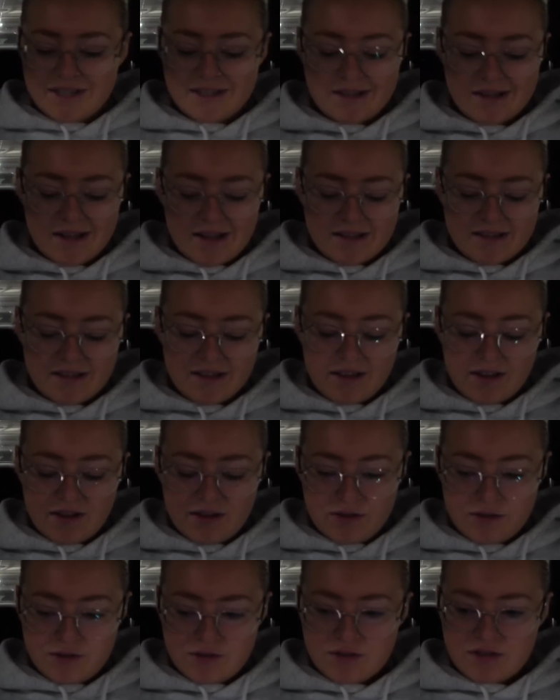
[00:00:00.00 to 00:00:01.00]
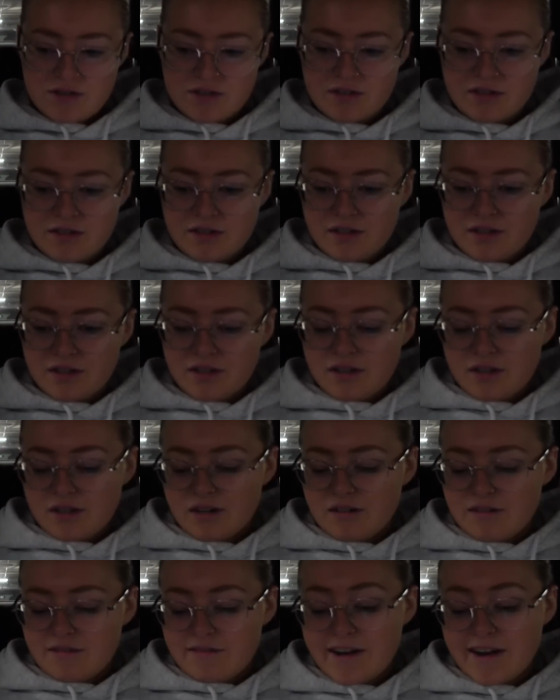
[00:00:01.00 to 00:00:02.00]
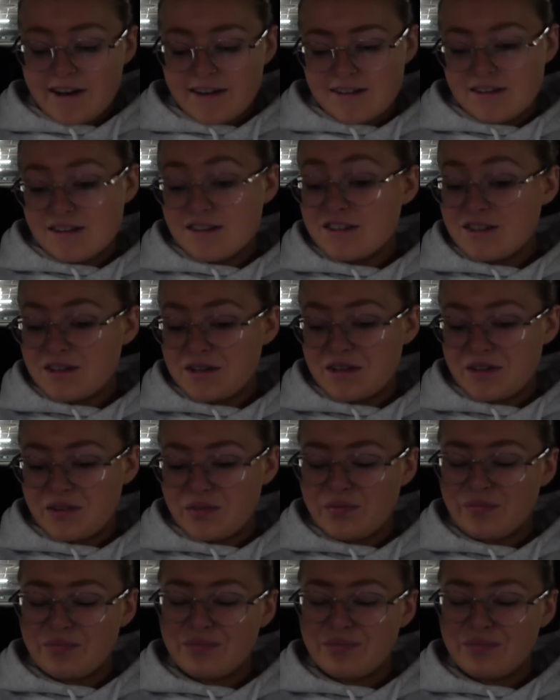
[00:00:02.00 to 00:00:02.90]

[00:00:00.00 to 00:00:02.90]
to Tesco's, ready to do